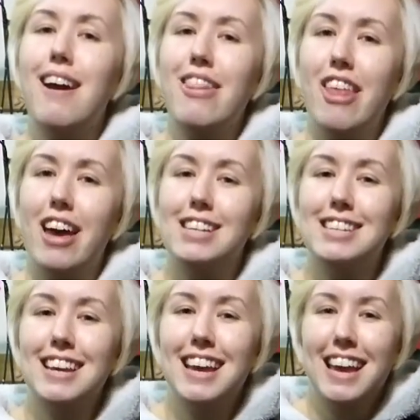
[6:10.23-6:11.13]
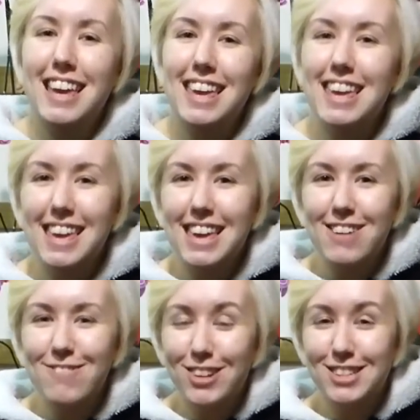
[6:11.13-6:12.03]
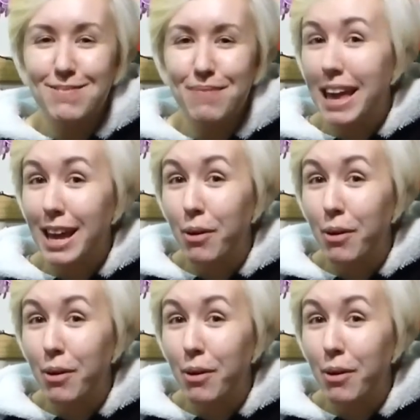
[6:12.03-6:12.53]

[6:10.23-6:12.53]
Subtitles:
that he wasn't being